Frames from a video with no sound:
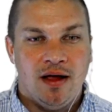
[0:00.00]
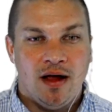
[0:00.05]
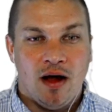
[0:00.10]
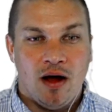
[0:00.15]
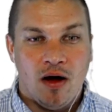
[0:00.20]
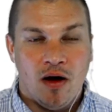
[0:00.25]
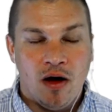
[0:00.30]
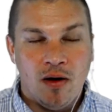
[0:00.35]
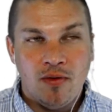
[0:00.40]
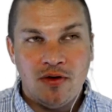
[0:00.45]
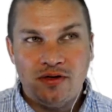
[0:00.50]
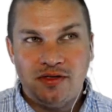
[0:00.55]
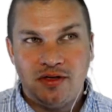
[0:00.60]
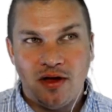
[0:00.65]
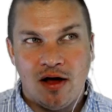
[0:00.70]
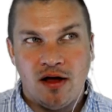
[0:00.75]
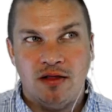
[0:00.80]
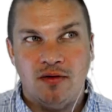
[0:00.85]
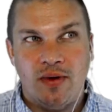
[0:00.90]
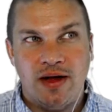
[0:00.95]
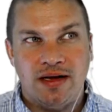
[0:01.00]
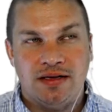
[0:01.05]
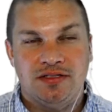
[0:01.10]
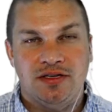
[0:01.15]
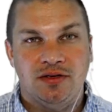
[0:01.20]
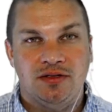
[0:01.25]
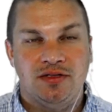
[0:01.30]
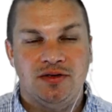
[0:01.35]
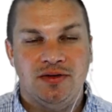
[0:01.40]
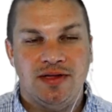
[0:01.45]
almost all the way until
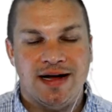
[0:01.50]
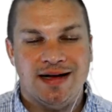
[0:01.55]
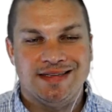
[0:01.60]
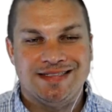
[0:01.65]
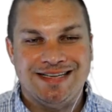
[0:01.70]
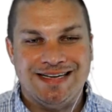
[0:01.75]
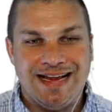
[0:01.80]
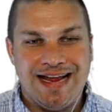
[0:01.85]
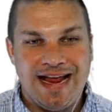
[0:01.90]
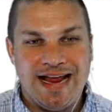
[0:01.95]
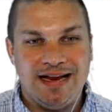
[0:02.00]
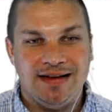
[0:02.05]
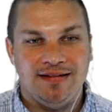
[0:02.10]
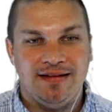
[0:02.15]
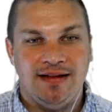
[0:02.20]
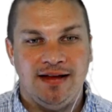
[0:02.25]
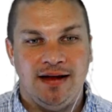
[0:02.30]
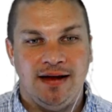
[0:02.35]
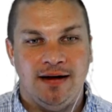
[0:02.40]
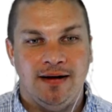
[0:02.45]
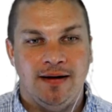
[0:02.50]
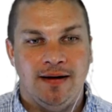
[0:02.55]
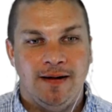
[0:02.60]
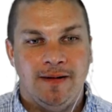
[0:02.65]
2018,